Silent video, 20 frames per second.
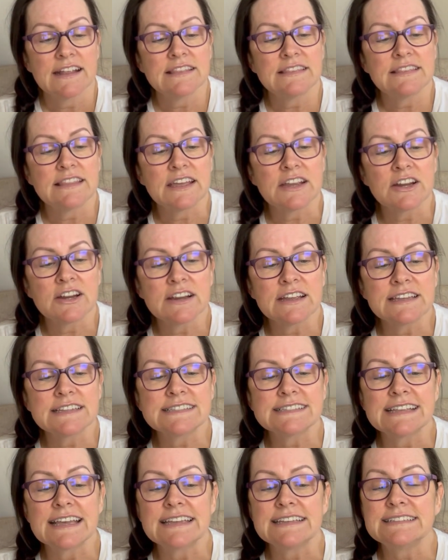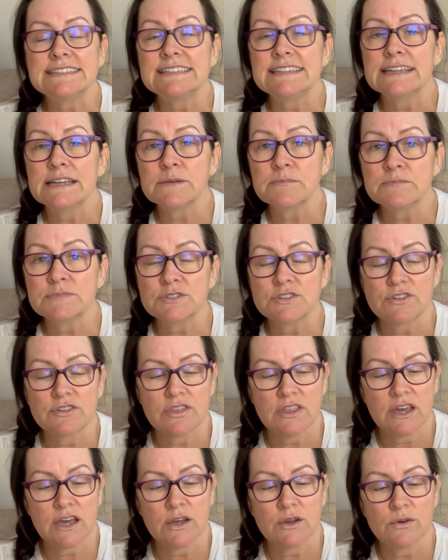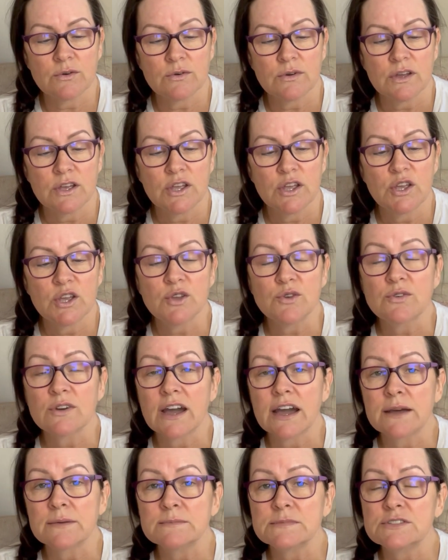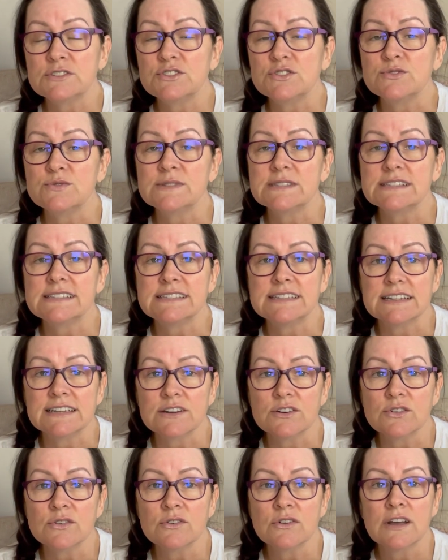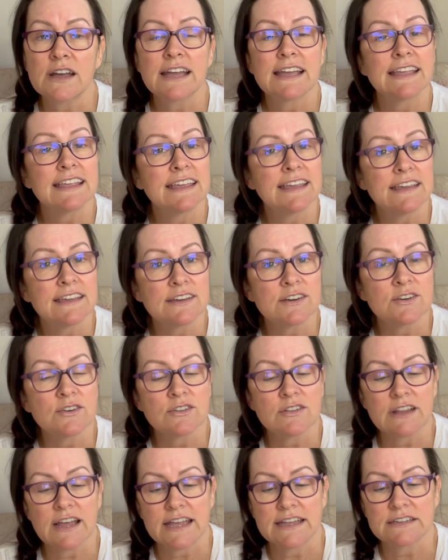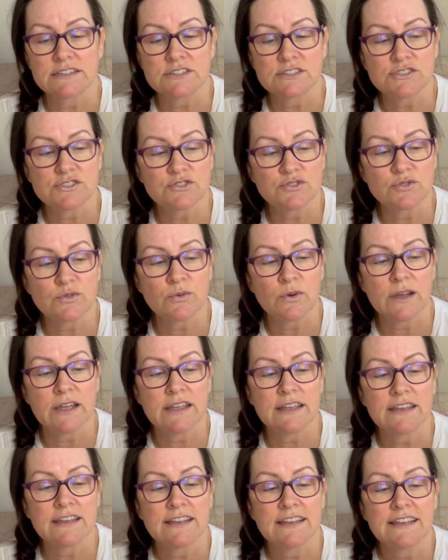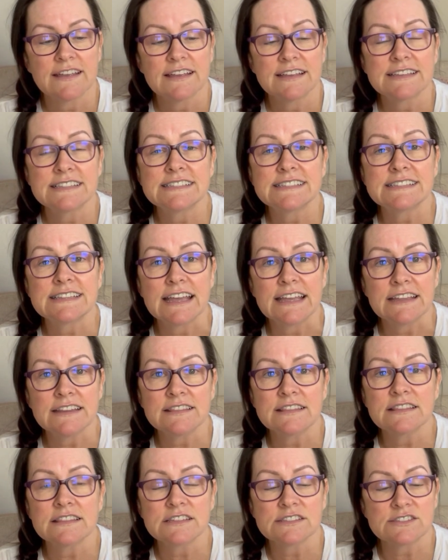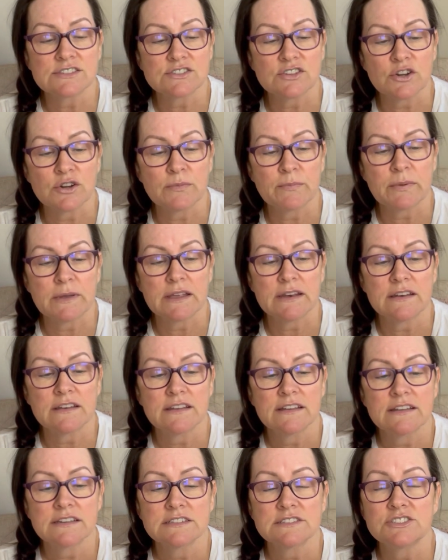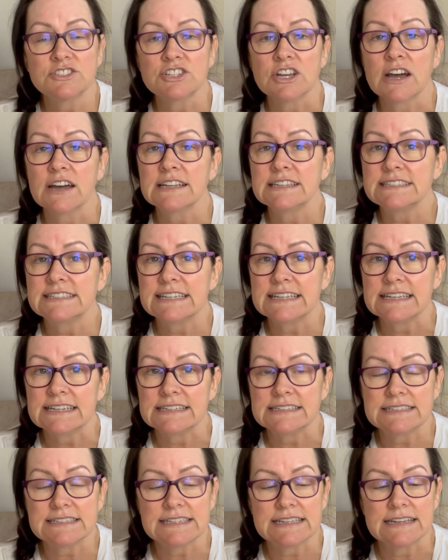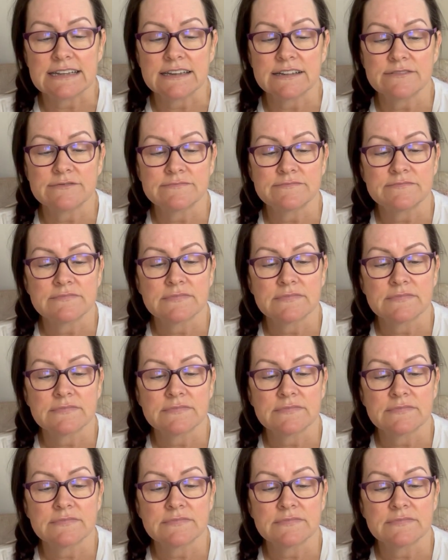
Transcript: There is a tempter, though, who comes to steal, kill, and destroy. Satan the serpent, John 10.10 10.